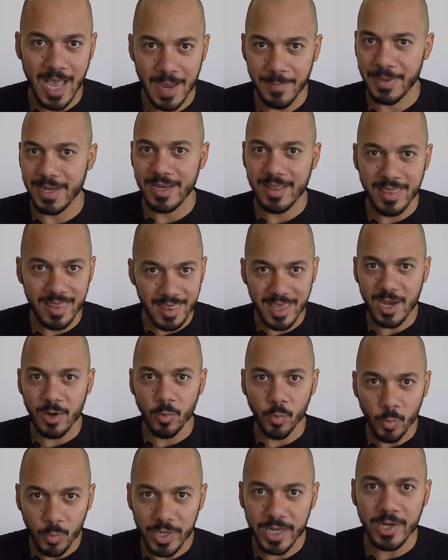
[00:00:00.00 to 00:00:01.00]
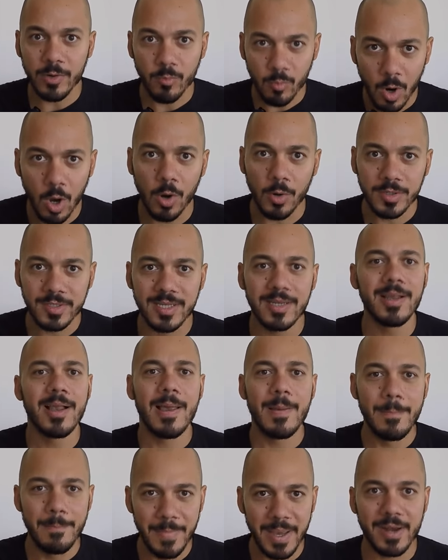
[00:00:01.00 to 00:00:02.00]
I mean, they rewrote
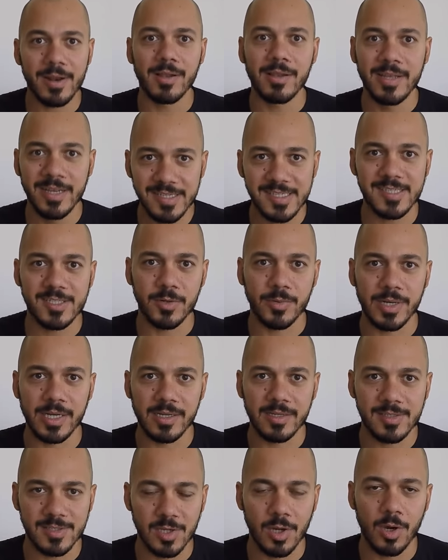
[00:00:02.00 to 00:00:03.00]
metal history.